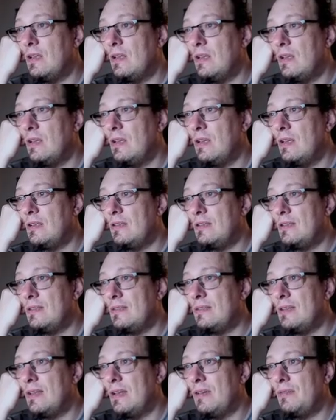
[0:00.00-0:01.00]
It
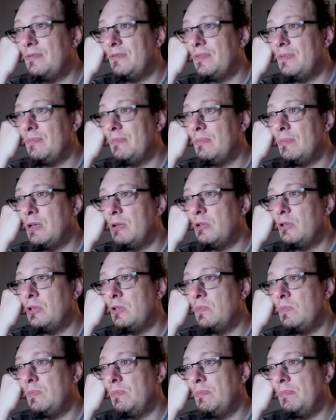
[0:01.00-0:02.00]
doesn't have
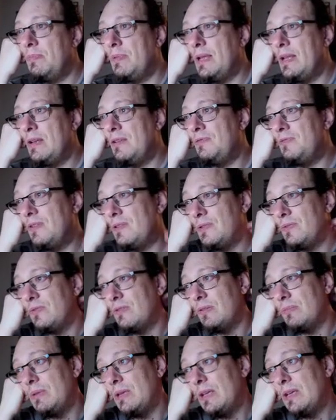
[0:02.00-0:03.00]
much benefits
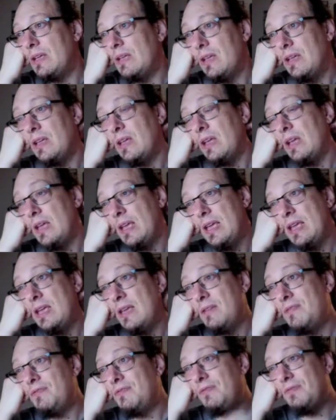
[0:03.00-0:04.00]
for me.
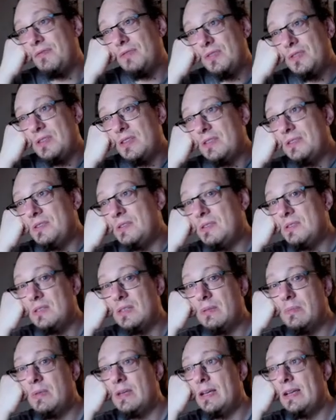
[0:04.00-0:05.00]
If the
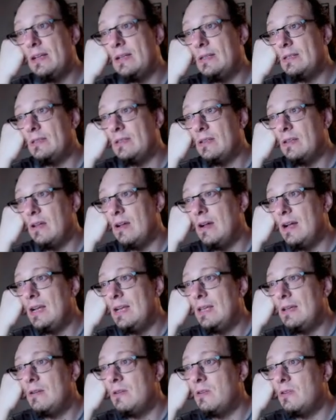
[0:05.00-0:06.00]
system held
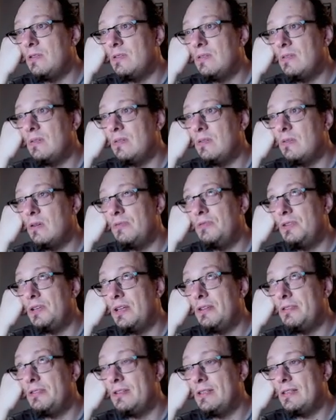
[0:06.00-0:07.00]
highly
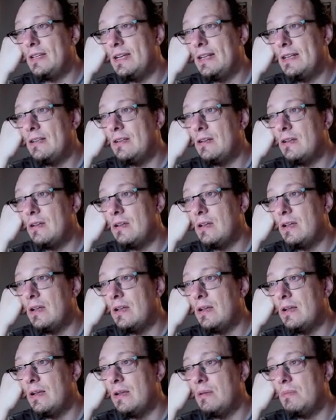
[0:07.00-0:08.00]
confidential data,
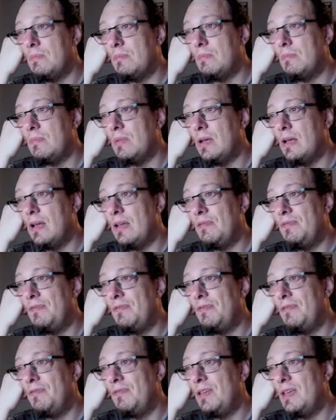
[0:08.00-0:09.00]
I
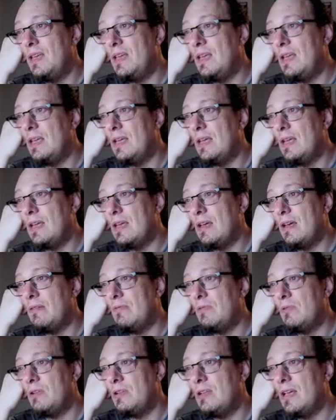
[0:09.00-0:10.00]
think I
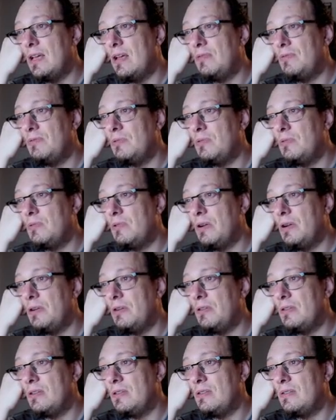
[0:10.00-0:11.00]
would have to turn
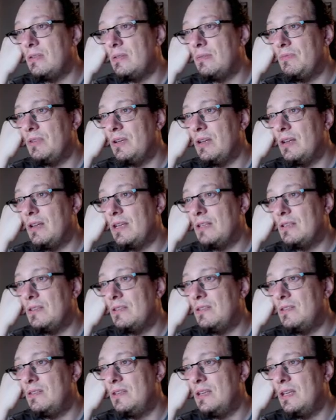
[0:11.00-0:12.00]
on something like
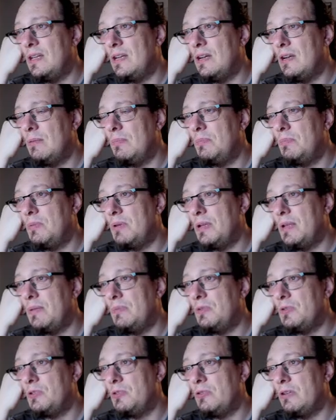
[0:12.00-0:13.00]
this here, but I'm
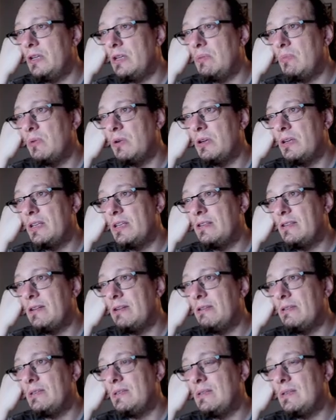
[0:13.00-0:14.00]
not sure anymore.
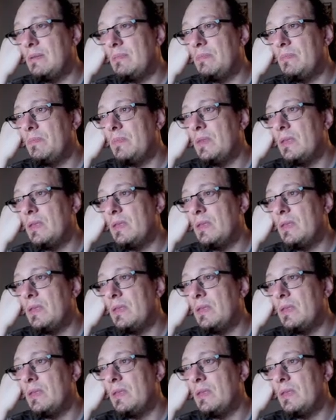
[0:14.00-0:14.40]
There is some